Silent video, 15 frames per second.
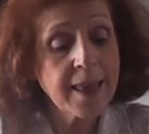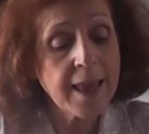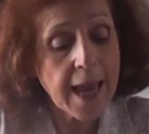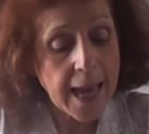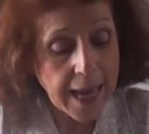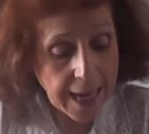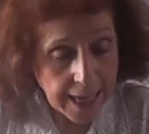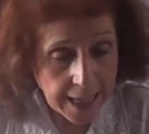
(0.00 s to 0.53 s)
The
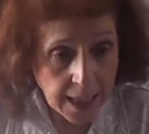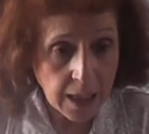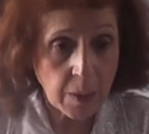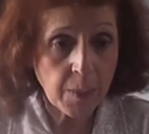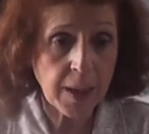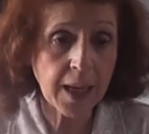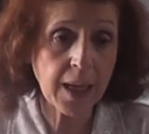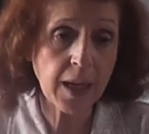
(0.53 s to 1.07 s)

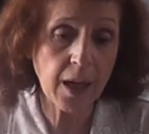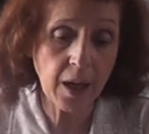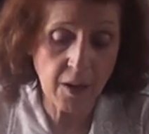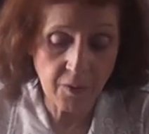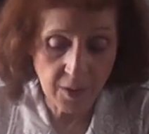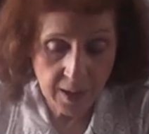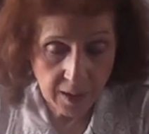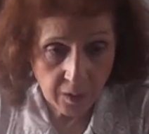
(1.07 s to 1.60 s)
enemy
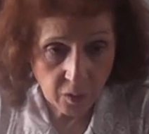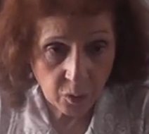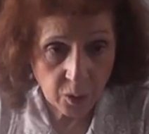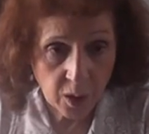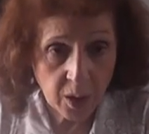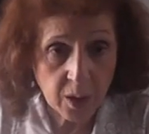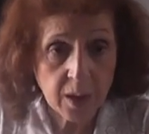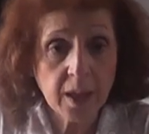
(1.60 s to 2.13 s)
of
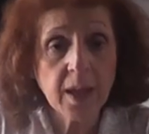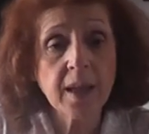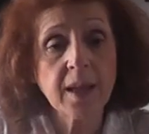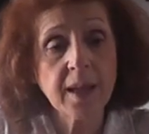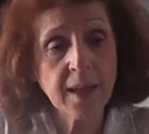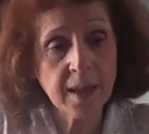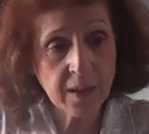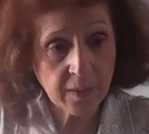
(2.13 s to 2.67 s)
Israel
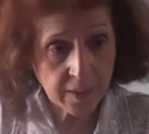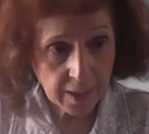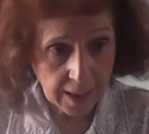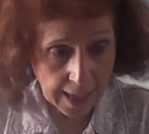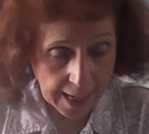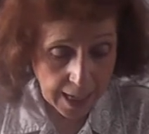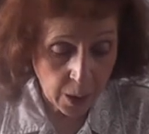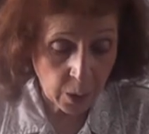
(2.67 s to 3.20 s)
is
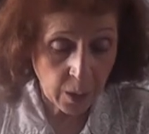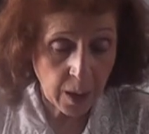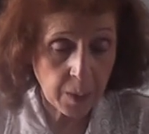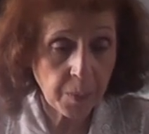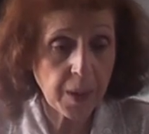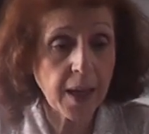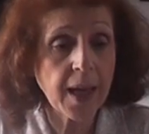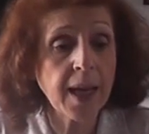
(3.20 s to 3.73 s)
Arab,
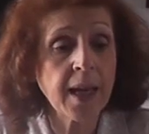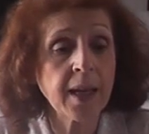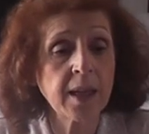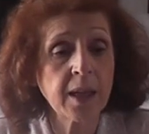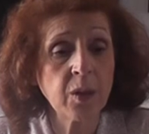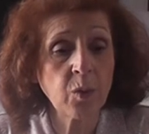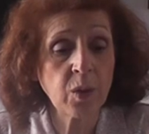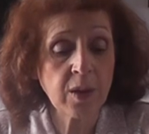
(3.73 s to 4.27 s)
and
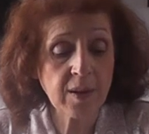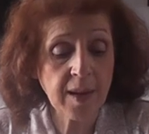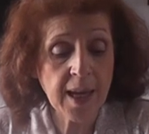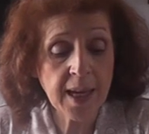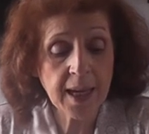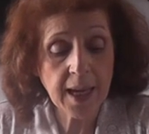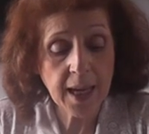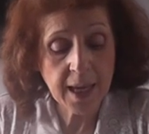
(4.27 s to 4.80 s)
it would
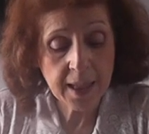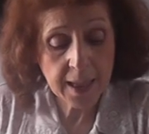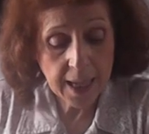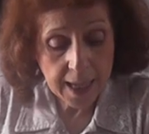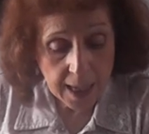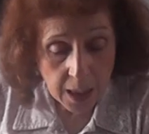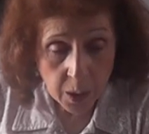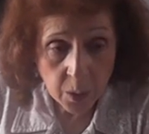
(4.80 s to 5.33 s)
take an
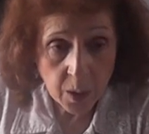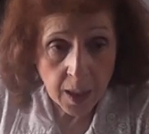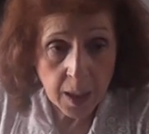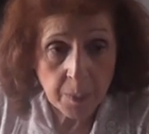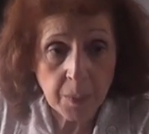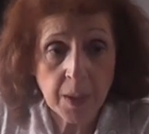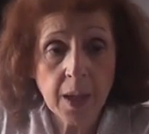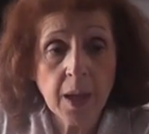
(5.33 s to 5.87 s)
Arab